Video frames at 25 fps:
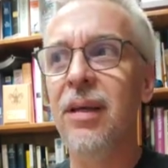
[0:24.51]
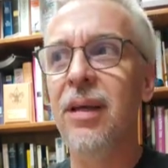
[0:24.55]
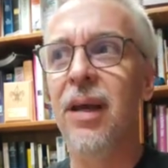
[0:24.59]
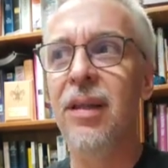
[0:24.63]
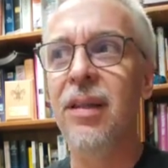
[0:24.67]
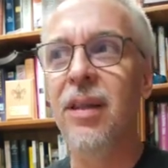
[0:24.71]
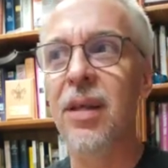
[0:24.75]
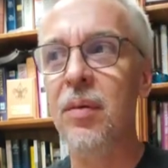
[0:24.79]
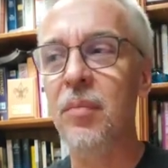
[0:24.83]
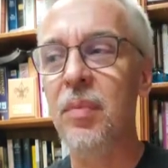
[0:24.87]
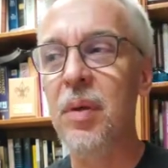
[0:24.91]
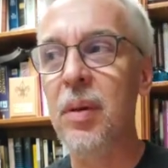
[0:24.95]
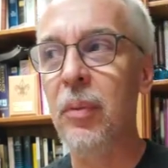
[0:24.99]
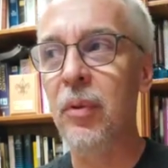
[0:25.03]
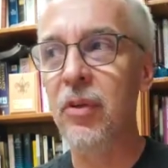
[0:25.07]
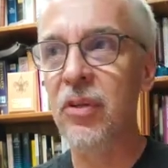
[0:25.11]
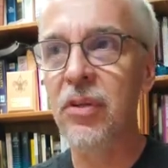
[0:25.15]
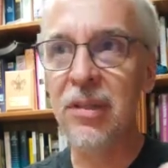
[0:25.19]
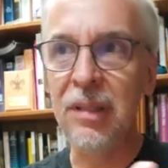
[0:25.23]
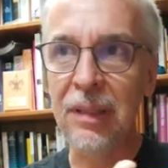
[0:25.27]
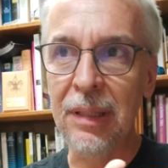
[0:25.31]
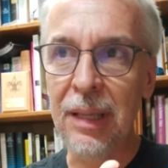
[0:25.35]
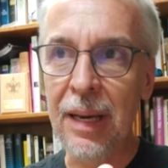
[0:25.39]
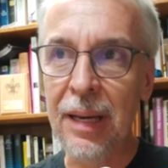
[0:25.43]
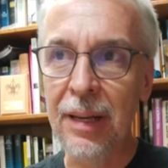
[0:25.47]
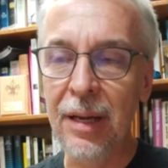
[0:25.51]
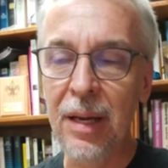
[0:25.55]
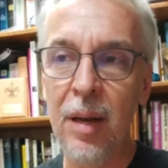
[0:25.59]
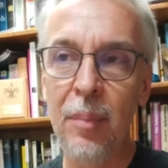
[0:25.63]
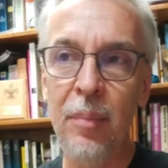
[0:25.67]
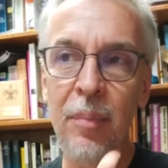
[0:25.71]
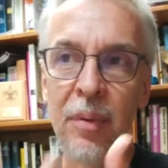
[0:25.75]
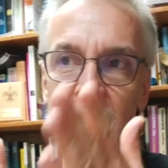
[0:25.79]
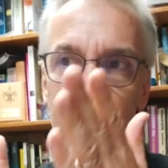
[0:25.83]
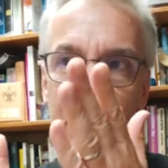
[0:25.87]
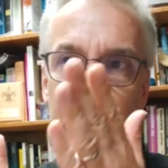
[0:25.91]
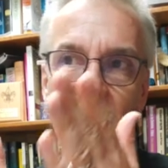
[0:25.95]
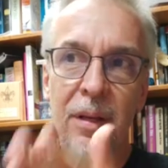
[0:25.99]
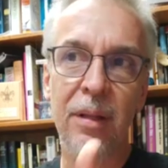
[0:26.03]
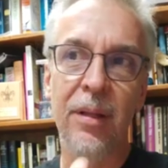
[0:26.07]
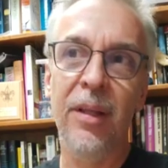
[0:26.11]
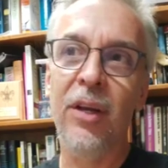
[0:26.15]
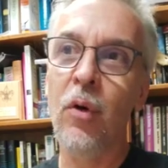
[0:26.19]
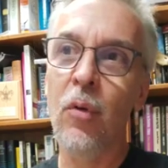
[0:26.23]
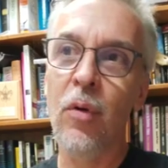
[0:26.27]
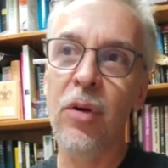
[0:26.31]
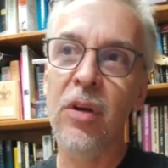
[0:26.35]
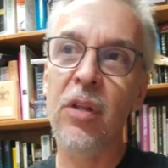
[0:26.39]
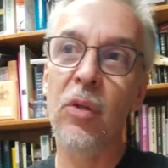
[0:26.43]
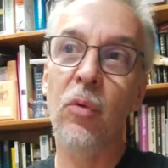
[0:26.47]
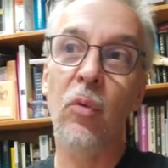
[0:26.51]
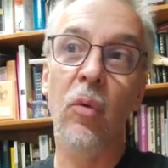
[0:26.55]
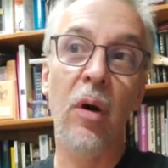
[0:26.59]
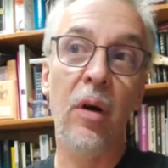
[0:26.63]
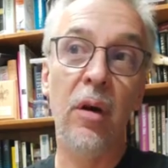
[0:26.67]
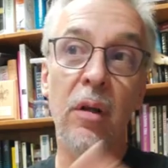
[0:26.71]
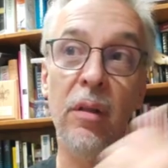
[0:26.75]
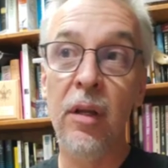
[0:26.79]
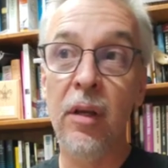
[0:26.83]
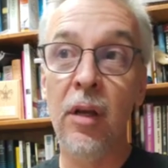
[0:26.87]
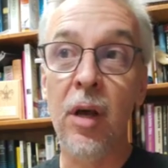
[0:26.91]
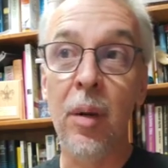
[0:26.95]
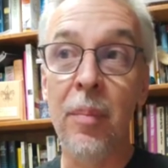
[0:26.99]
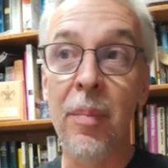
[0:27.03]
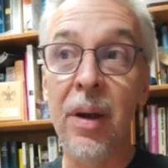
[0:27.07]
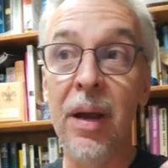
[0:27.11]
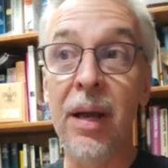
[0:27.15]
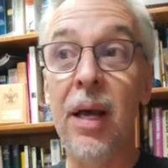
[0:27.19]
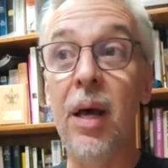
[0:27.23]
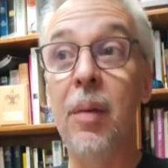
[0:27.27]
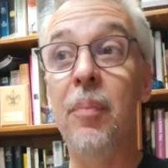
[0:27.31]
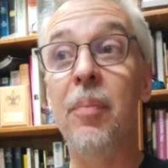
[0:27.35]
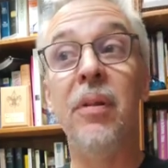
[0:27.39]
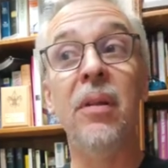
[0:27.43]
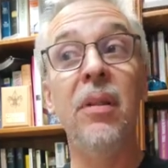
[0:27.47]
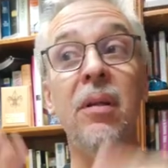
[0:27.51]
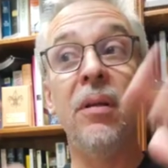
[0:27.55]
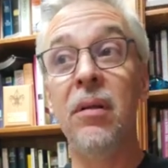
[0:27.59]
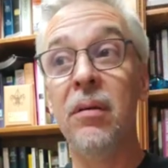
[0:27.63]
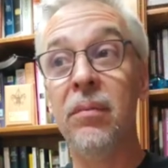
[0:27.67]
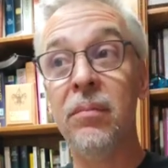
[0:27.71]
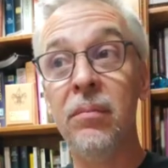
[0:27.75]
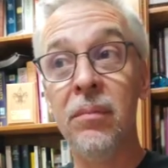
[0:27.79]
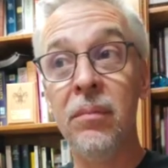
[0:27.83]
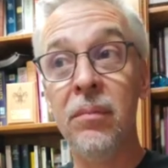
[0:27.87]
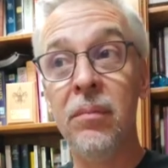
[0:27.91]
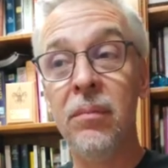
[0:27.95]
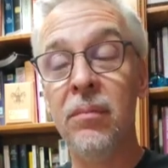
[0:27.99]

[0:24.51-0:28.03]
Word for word: And then people just line up and they go into the water and they come back up and they're